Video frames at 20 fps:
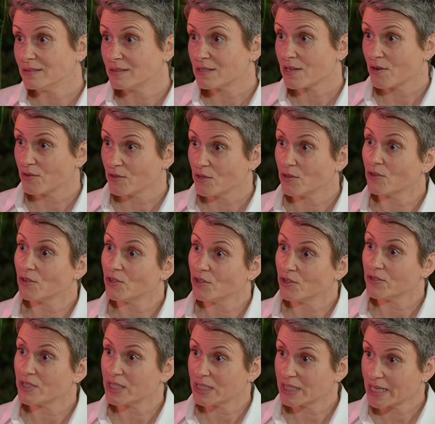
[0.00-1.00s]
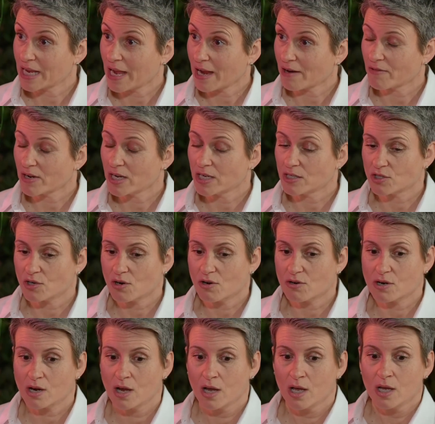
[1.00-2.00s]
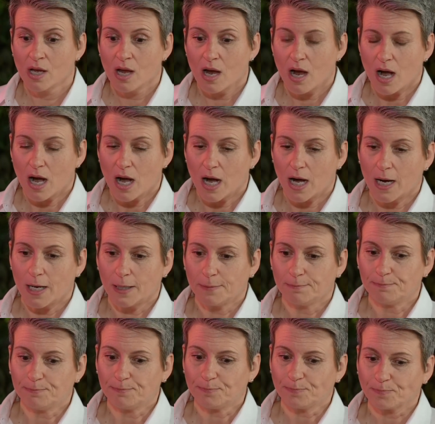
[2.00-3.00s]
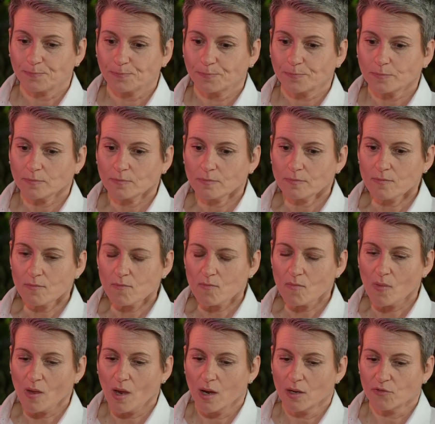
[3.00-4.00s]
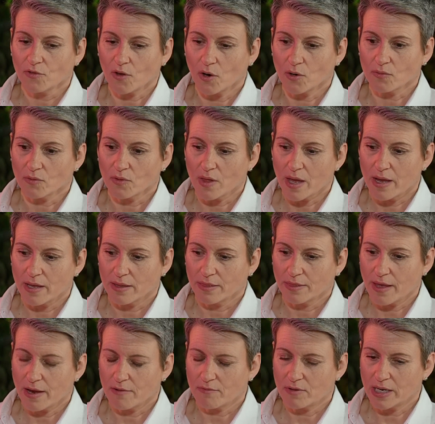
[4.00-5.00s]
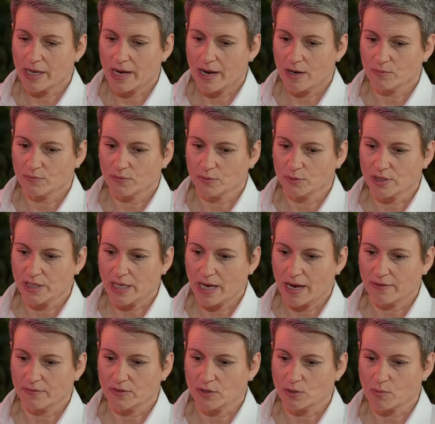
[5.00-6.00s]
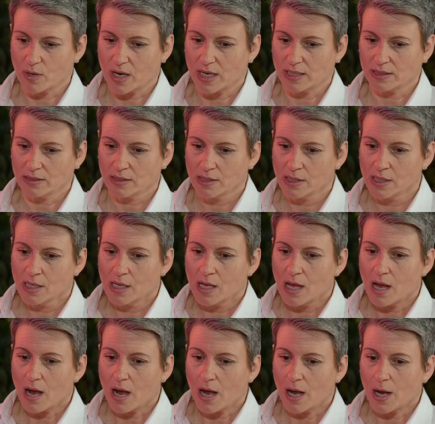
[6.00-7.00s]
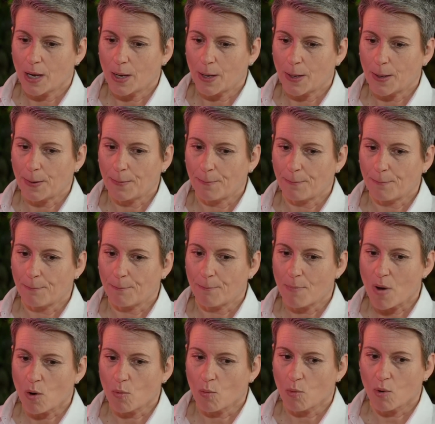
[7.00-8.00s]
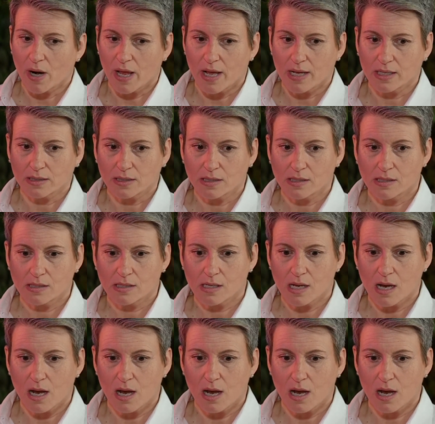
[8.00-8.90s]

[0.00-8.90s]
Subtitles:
So you could use it to carry a dog. So they're really helpful to have as well. What else?